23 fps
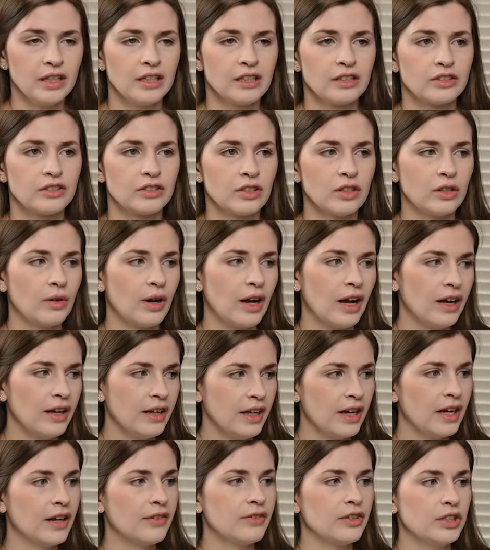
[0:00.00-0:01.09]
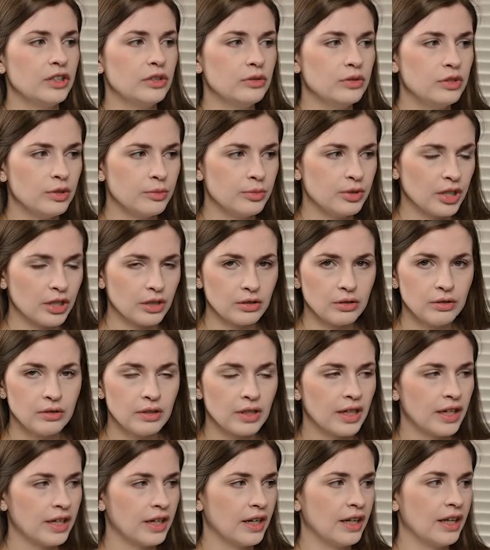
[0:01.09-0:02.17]
So I have a YouTube channel
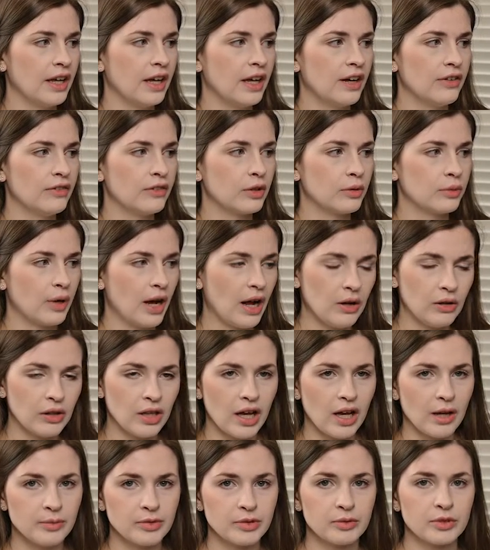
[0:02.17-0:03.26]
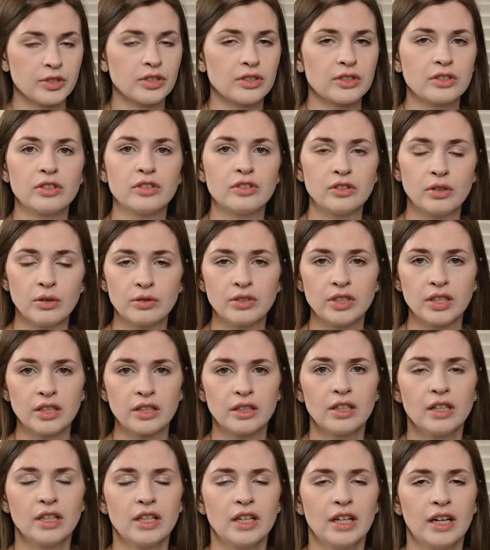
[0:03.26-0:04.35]
and I have a Rowe Labs, which is consulting,
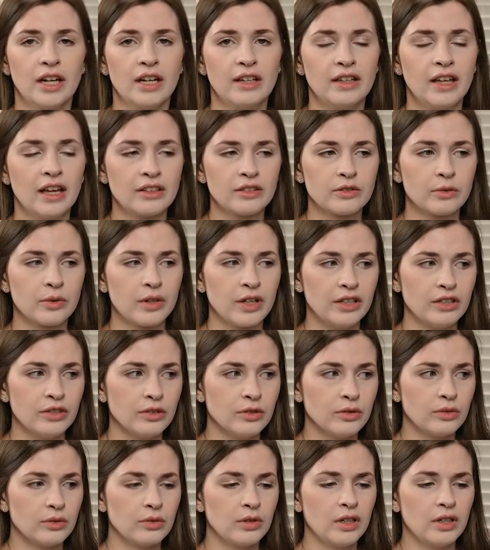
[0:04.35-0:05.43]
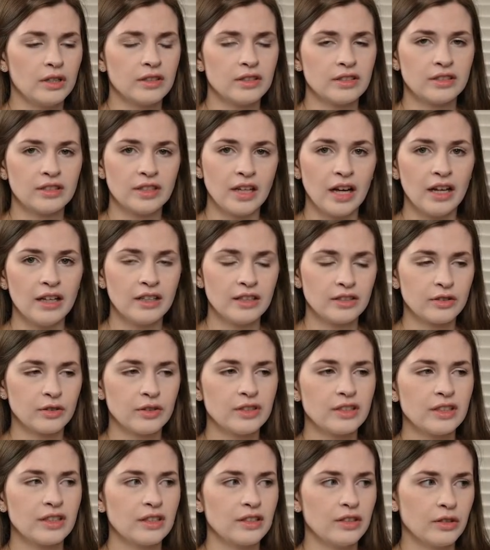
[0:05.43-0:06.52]
and that's what I do on the side. And so
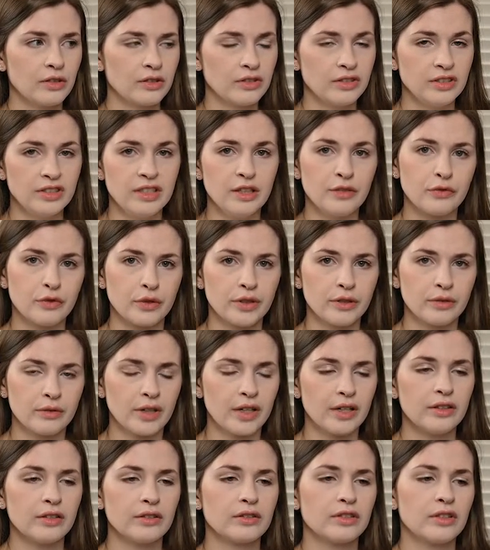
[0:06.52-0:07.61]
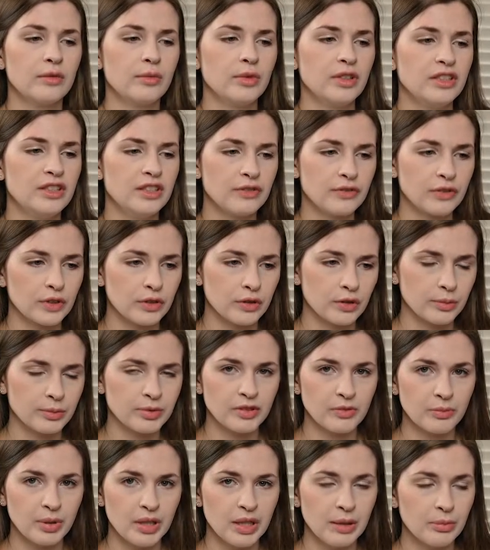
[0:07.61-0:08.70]
it's they're different, right? There's gonna be different groups
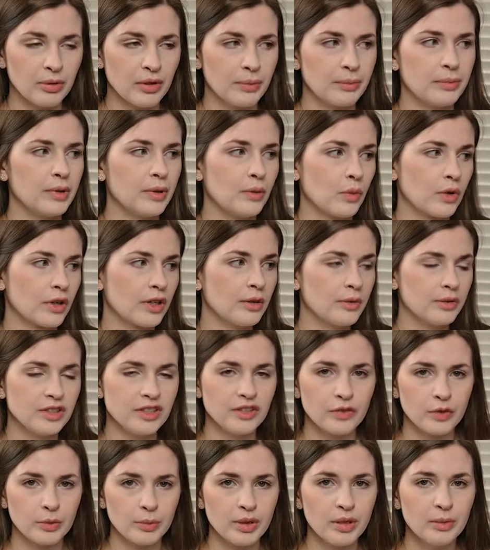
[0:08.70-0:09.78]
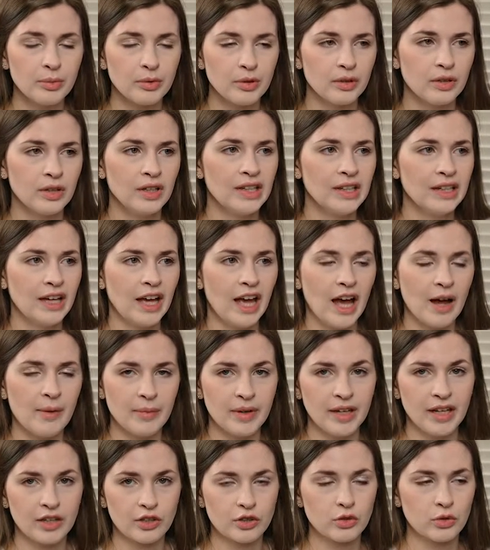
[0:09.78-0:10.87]
of people. I'm gonna be working with different people at
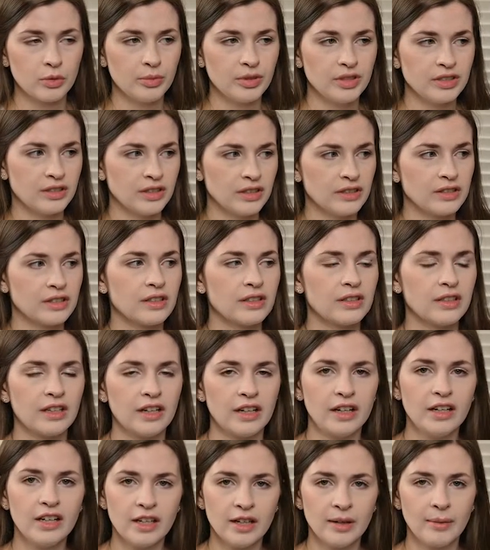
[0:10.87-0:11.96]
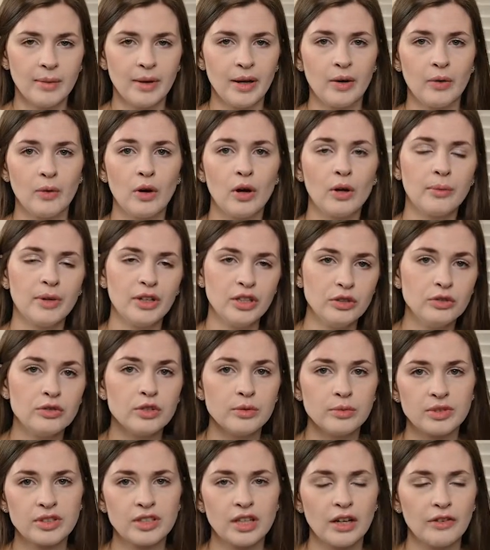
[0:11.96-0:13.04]
my actual business than I am on my
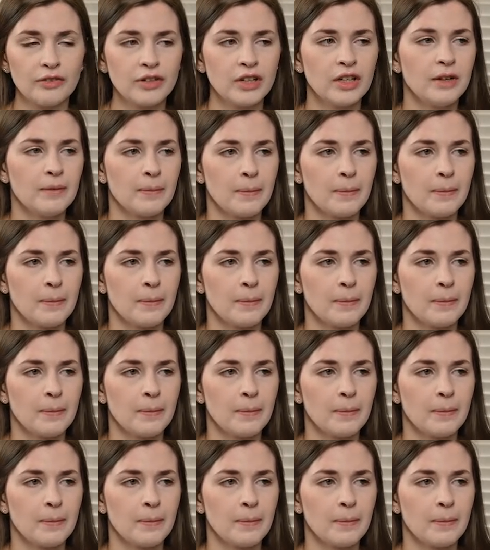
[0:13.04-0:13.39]
YouTube stuff.